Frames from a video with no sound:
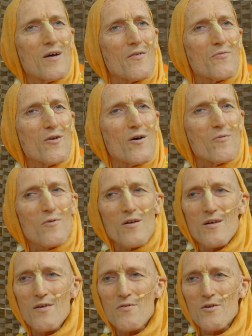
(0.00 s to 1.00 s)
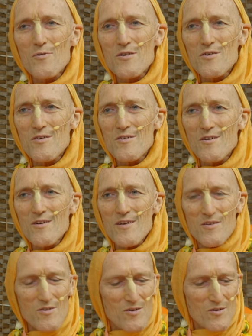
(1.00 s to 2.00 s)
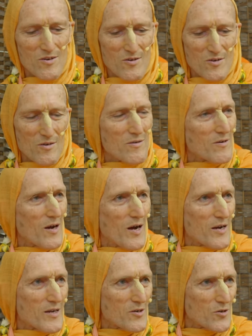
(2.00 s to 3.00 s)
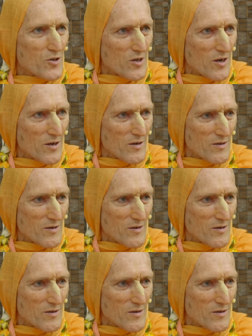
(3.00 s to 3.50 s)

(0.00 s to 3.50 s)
If not, we'll have a questions and answers session. Hare Krishna.